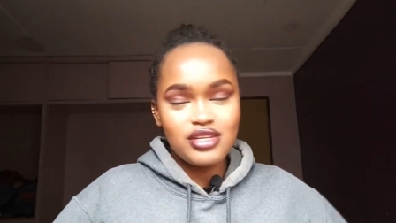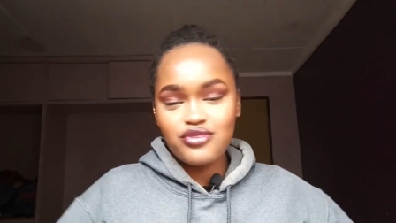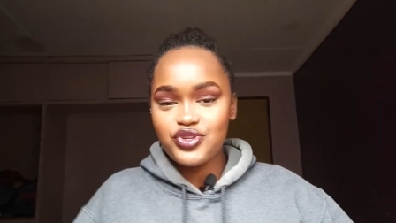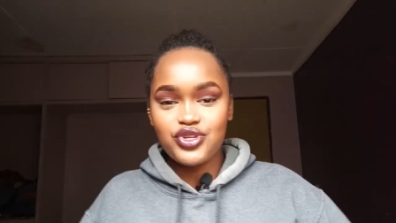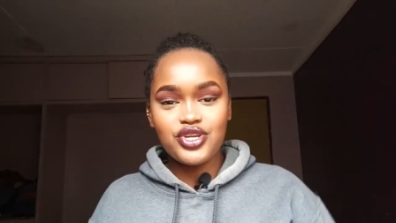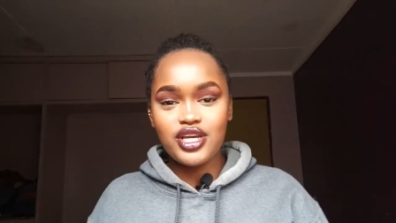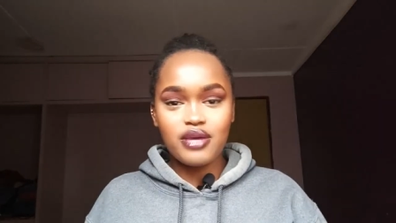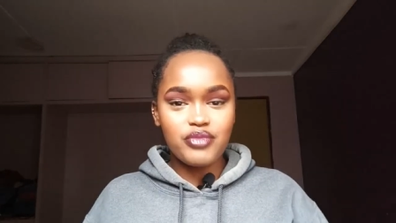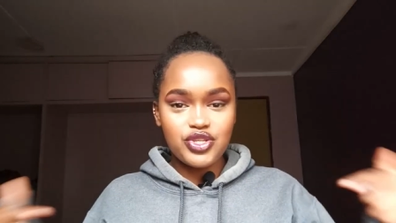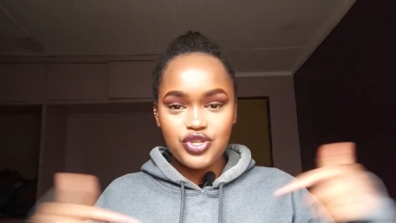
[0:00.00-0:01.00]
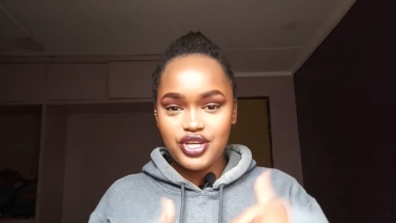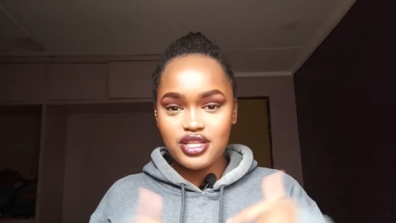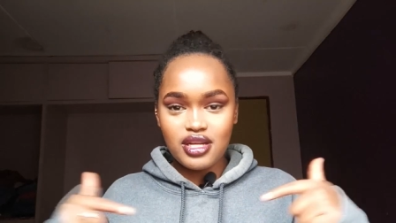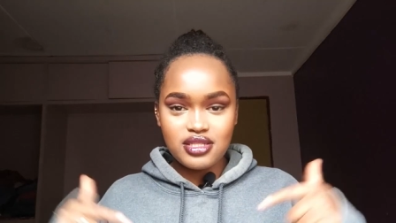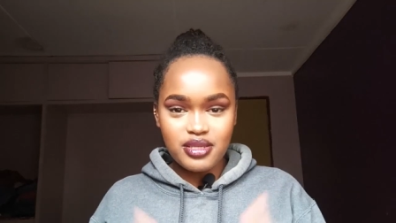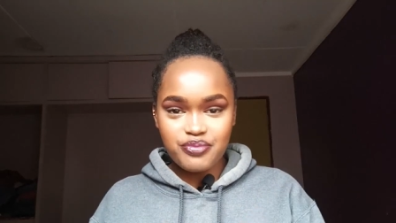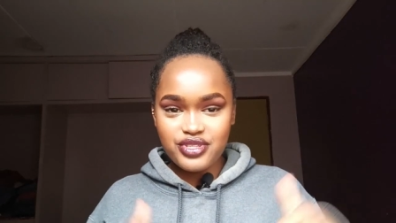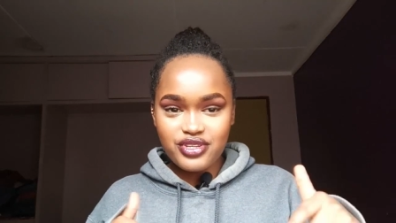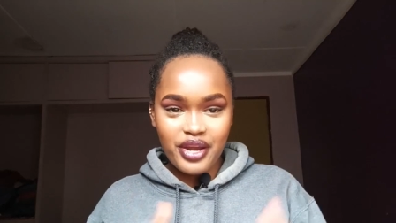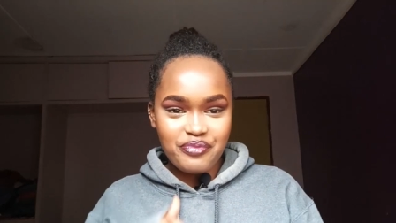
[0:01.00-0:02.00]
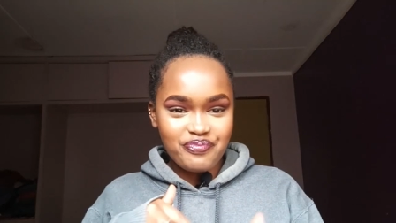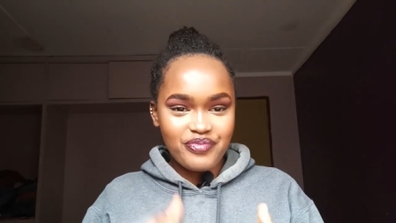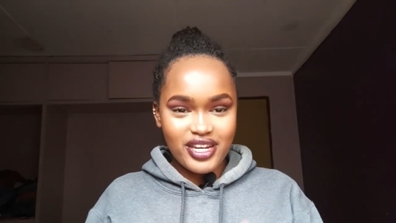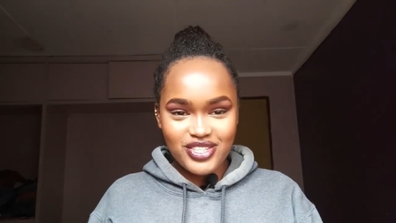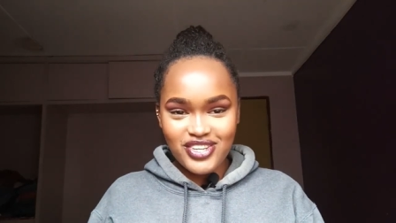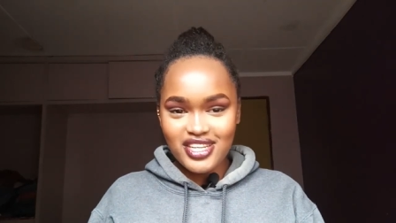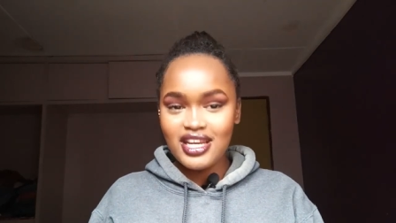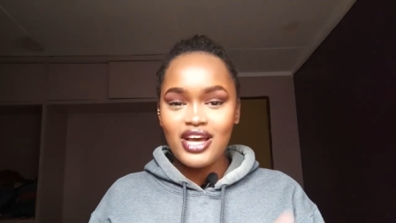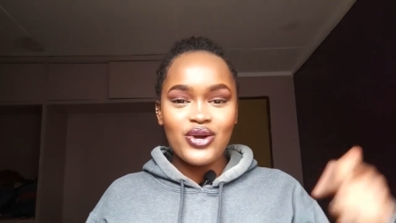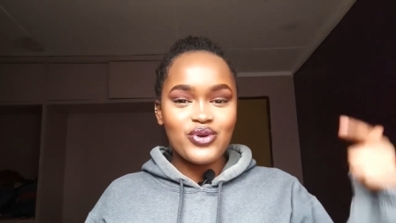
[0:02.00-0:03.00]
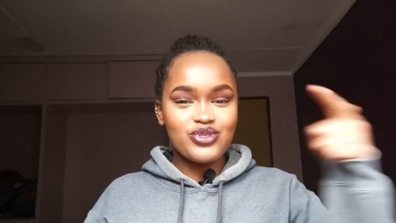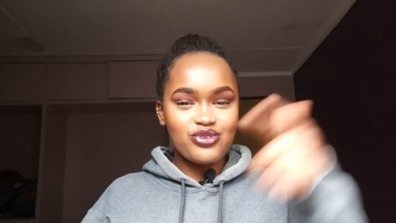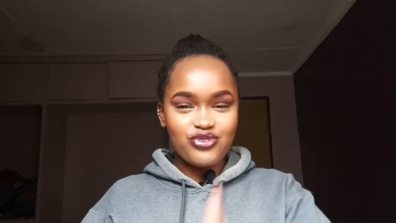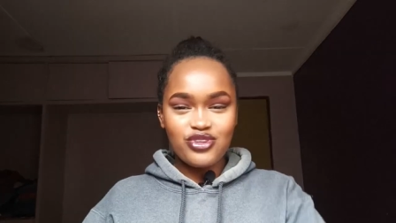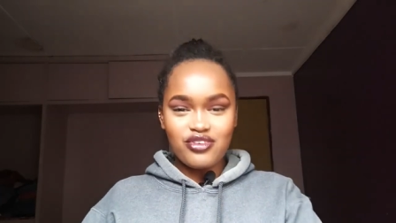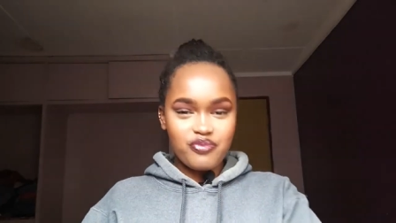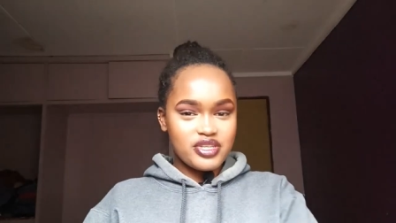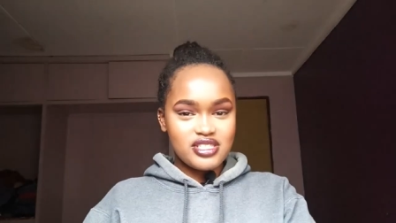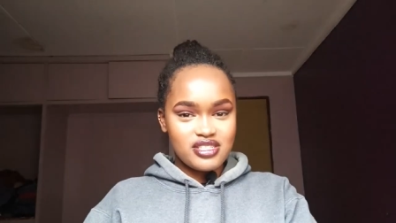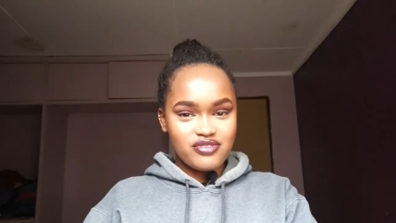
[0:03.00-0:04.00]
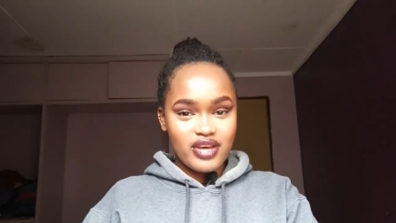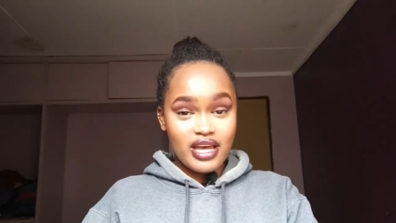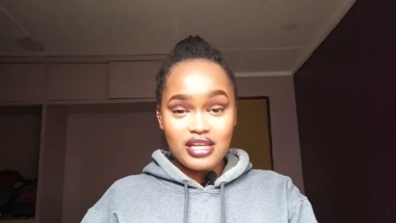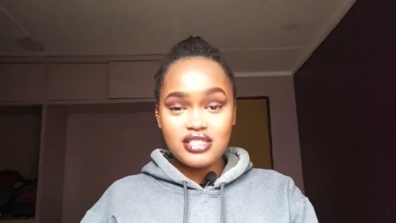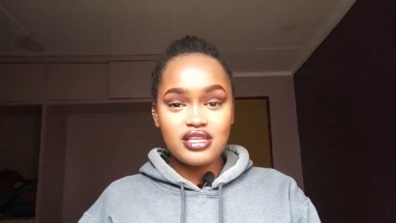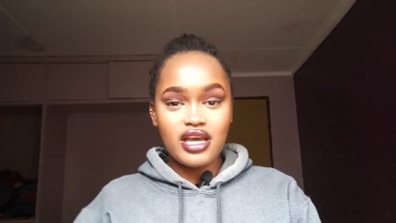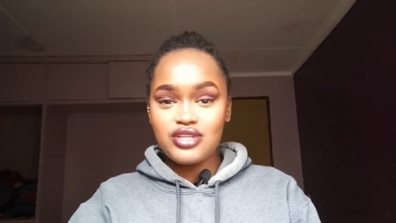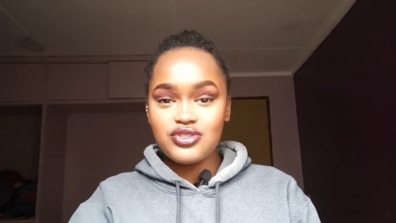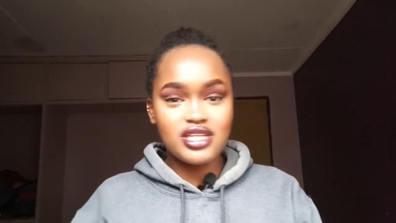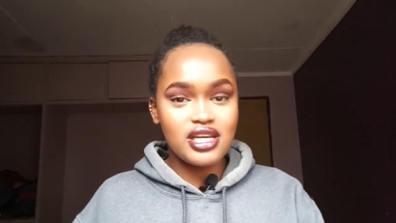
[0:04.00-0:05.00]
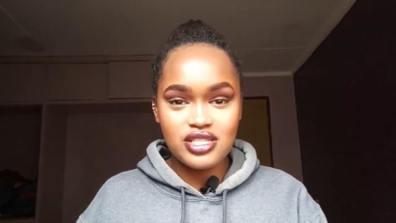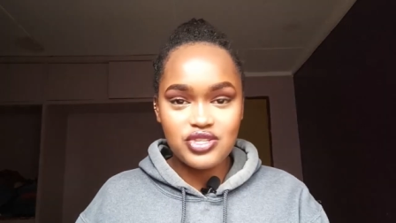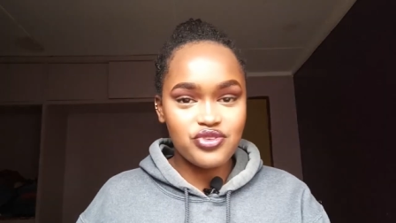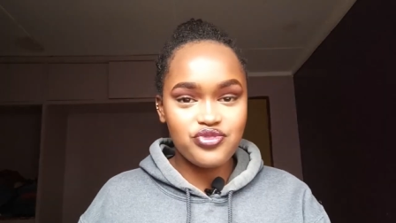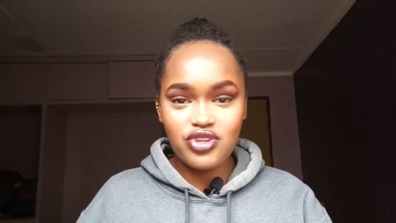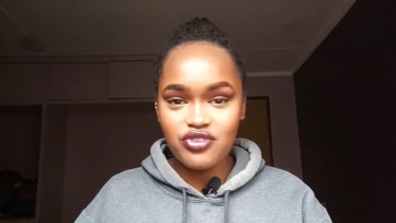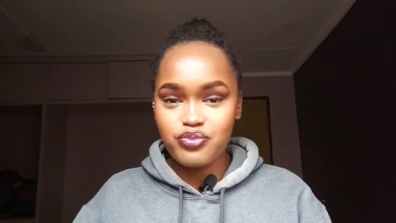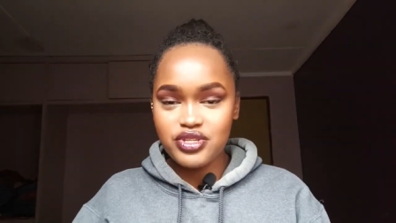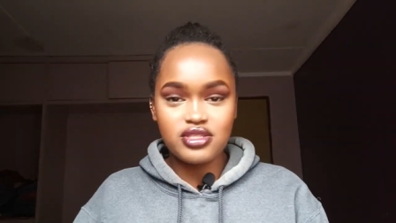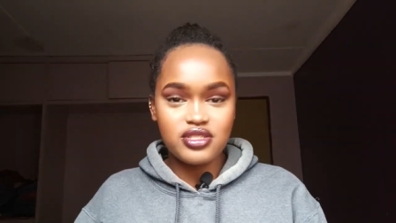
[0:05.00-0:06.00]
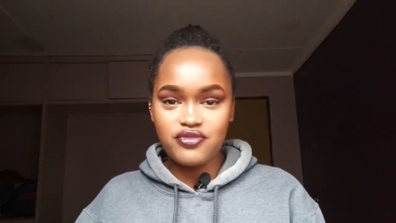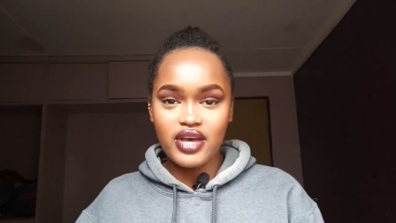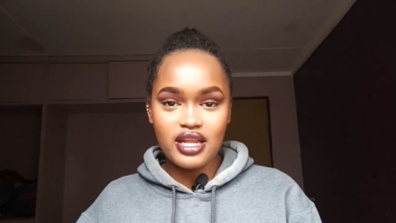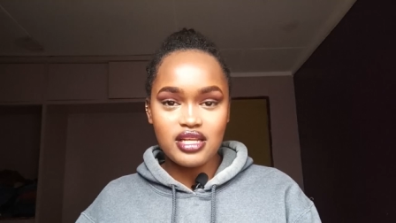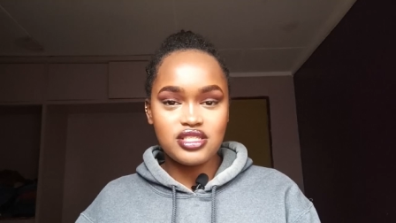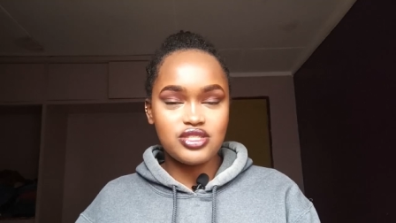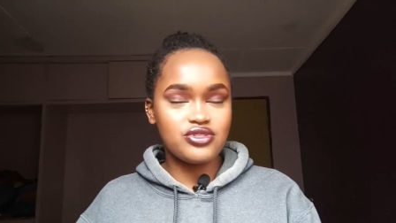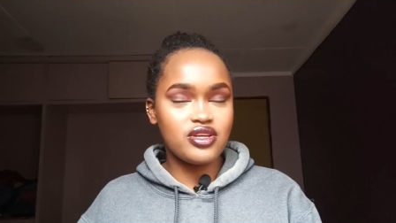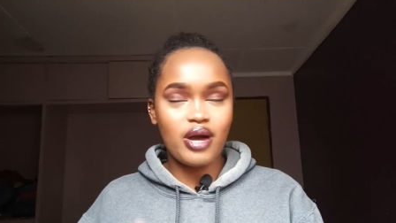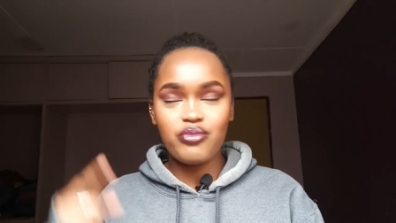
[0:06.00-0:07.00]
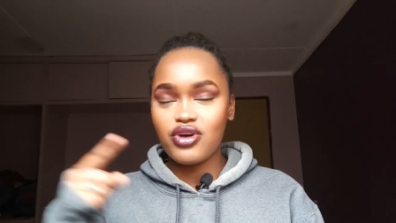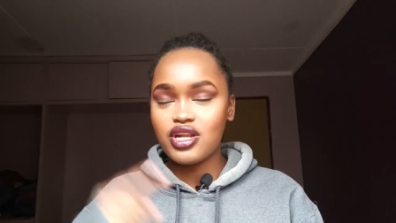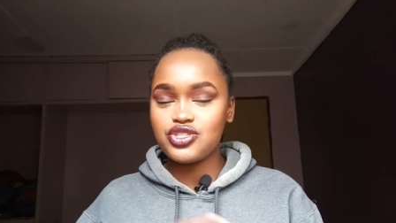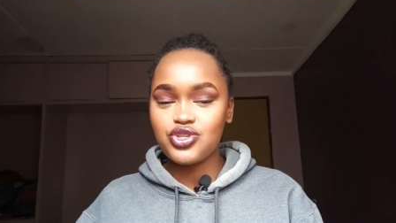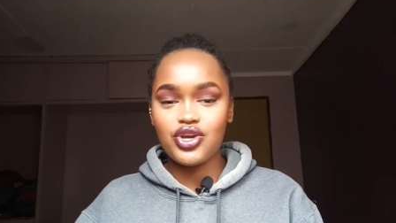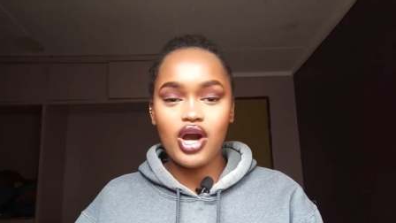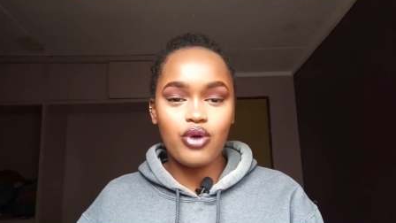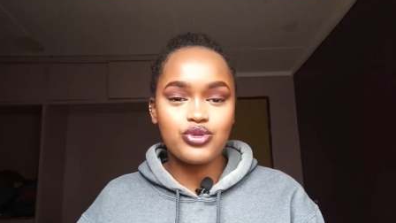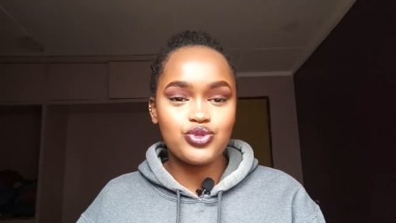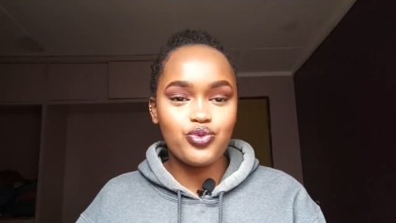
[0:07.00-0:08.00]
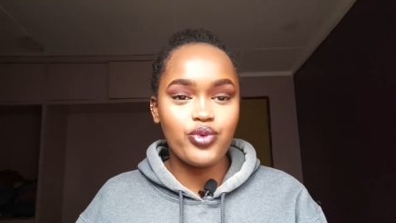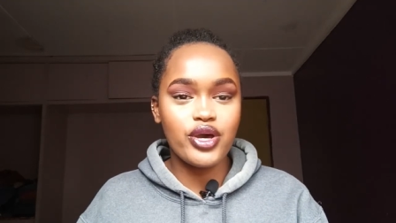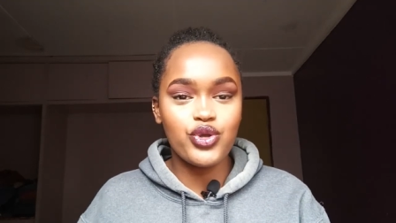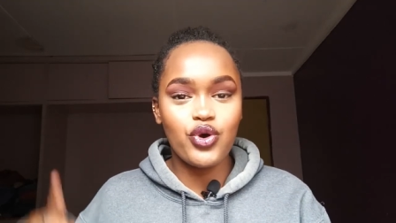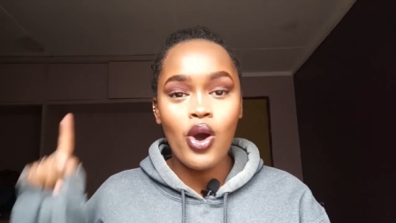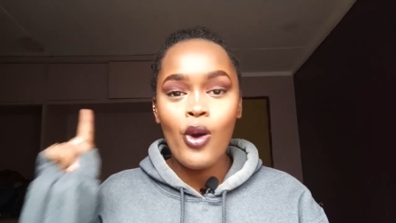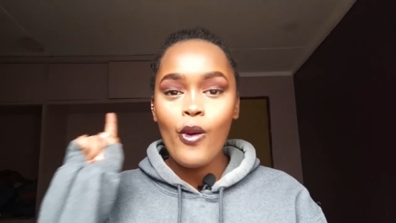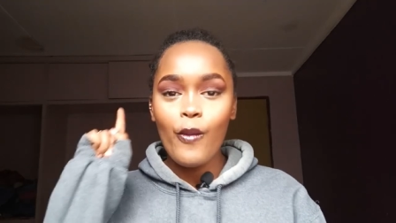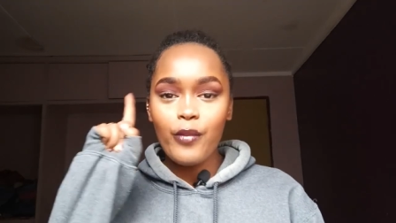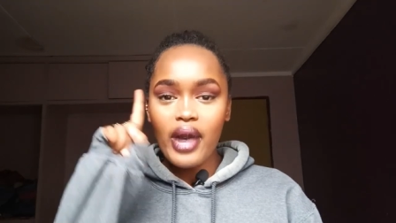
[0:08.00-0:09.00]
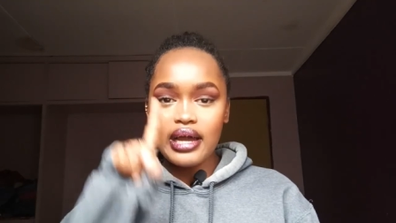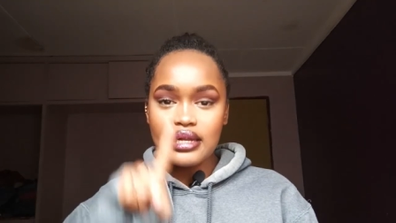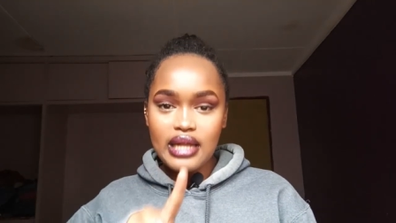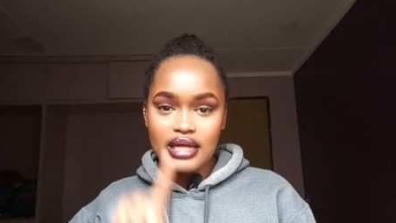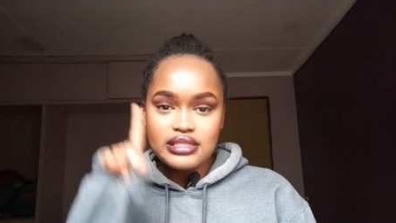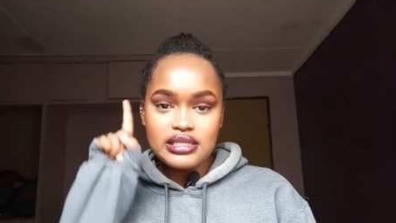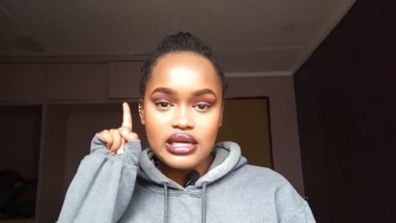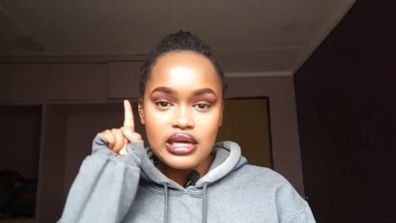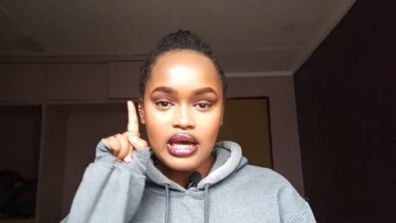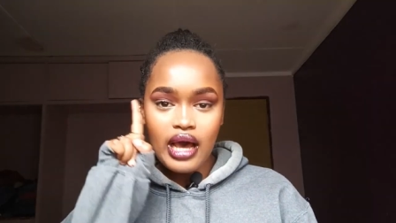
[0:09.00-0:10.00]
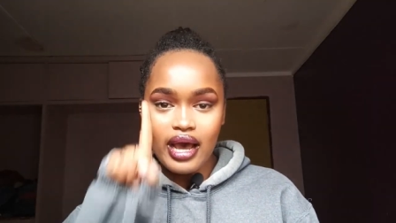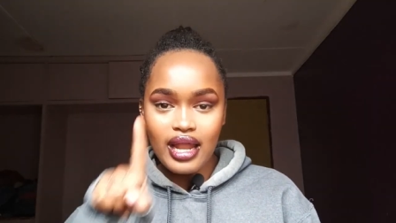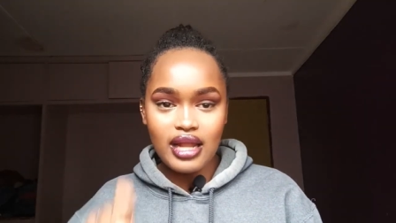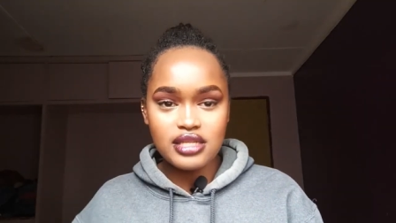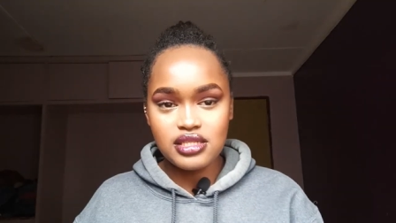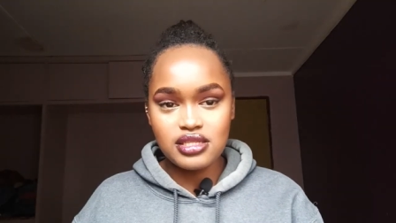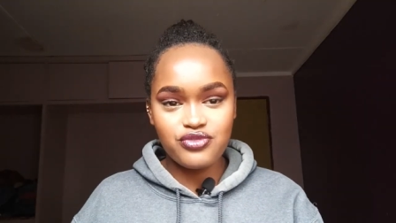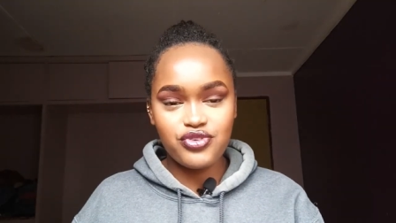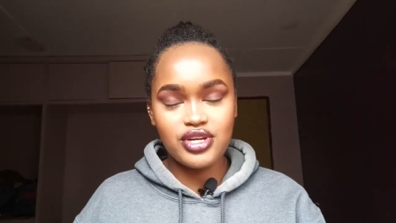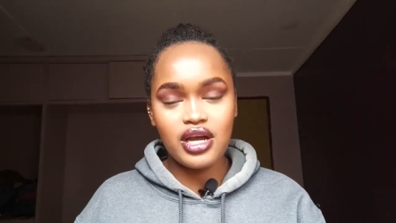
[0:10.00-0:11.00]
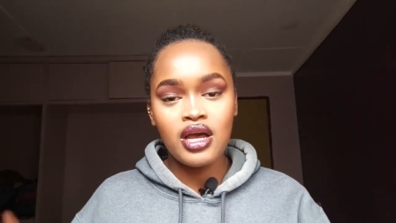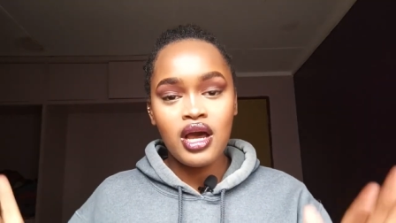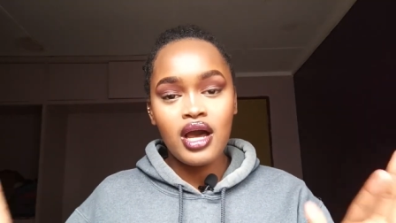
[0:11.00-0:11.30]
And if you're new here, make sure you hit that subscribe button because you're full of positive energy. And today, since you're full of positive energy, today I'm going to show you how to wear your magnetic eyelashes for a